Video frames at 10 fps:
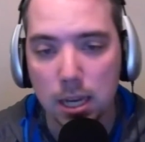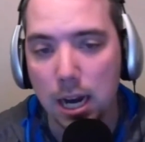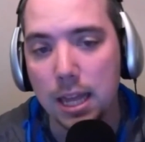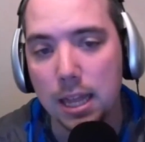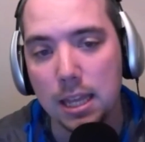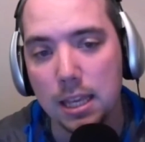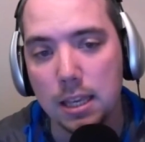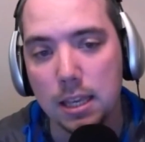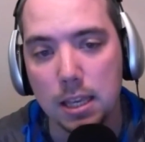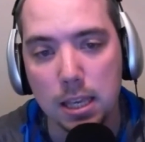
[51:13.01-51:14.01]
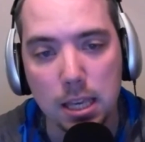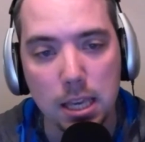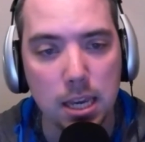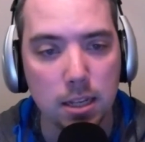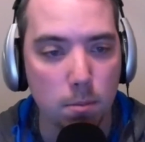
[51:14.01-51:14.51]
I think
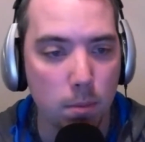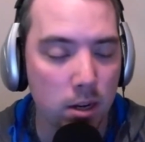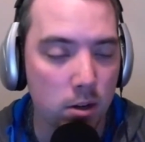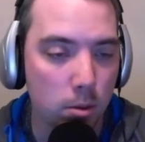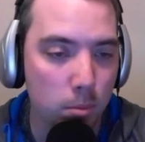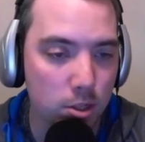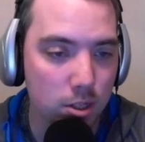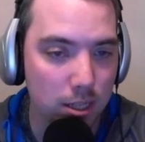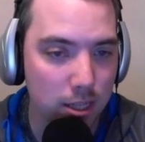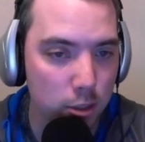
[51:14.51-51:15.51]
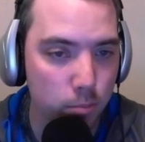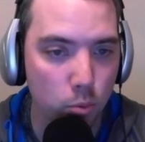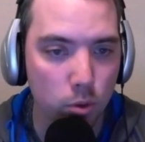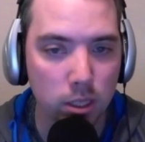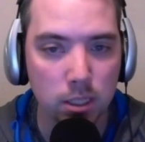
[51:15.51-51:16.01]
he is a man on a mission at this
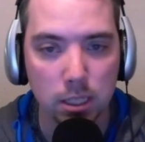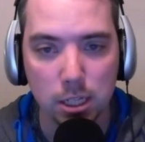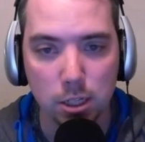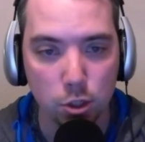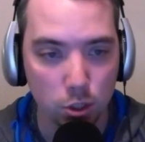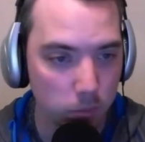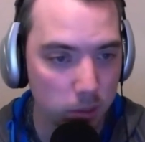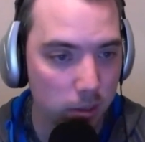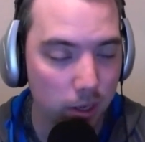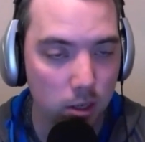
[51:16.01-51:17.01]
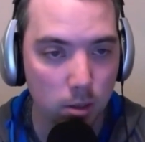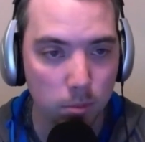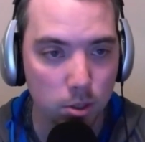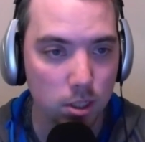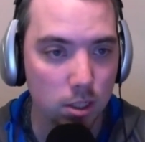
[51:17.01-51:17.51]
point. He should have been a man on a
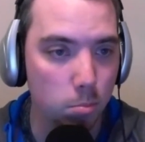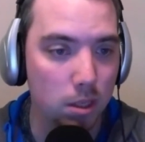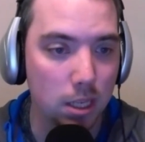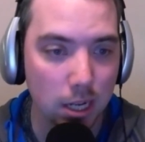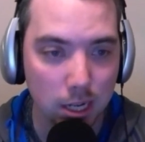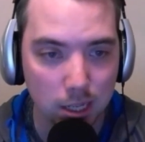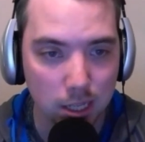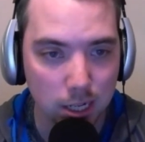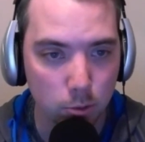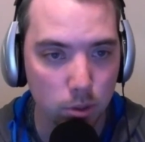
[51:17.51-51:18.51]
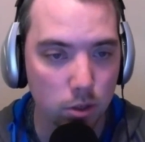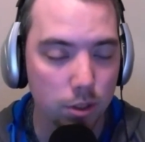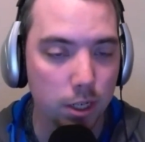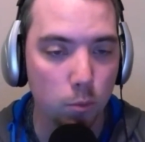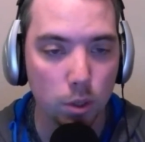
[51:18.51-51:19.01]
mission at the beginning of the year when he
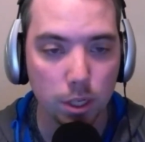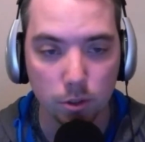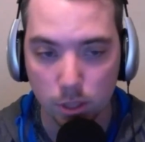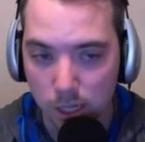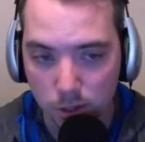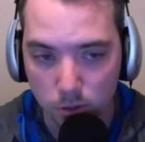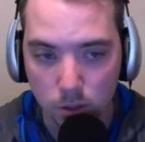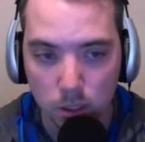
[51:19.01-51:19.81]
only got a 1-year deal.